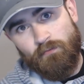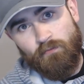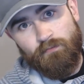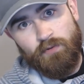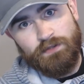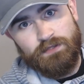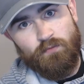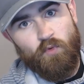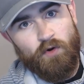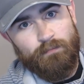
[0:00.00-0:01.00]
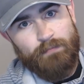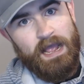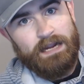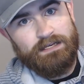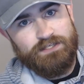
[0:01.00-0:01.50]
put the wort
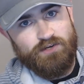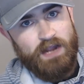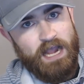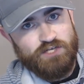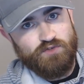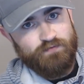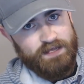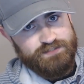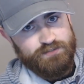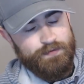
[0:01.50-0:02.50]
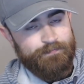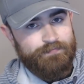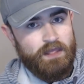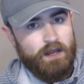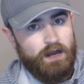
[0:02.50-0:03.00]
back into your actual vessel.
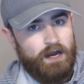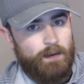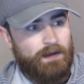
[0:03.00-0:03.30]
I